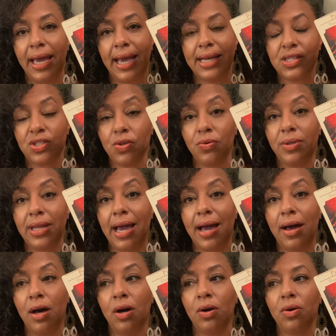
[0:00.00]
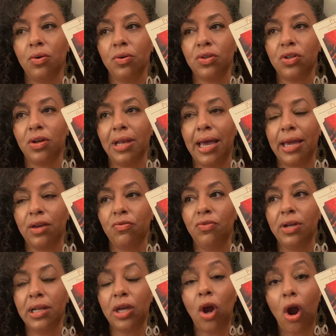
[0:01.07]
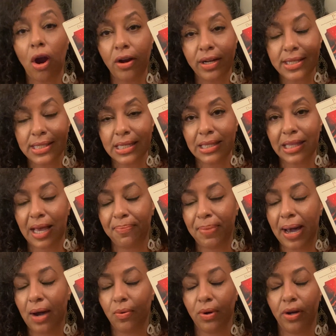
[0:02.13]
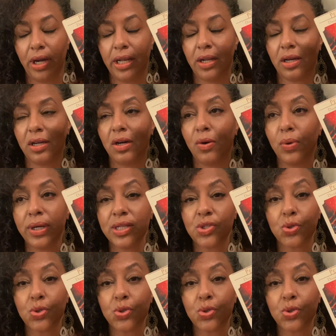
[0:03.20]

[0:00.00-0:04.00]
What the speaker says: And so now you're like really harnessing that power and going